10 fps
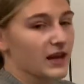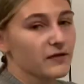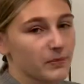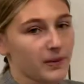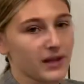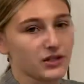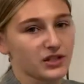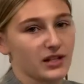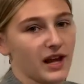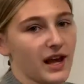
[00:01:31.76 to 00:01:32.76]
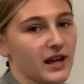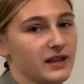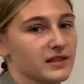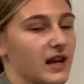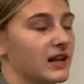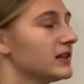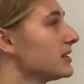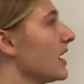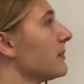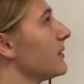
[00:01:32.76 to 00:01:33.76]
if a patient has any
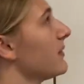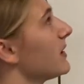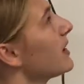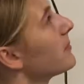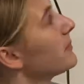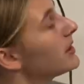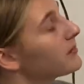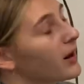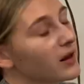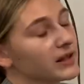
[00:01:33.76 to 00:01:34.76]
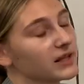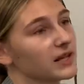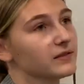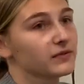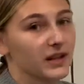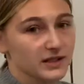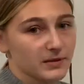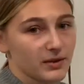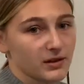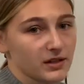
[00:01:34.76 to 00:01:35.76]
type of metabolic
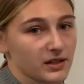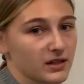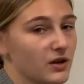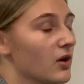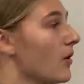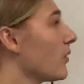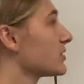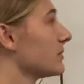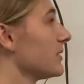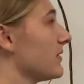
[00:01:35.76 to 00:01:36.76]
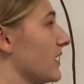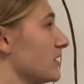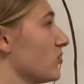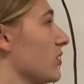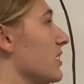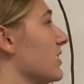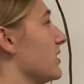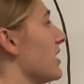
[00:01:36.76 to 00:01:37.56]
inflexibility or something of that sort, they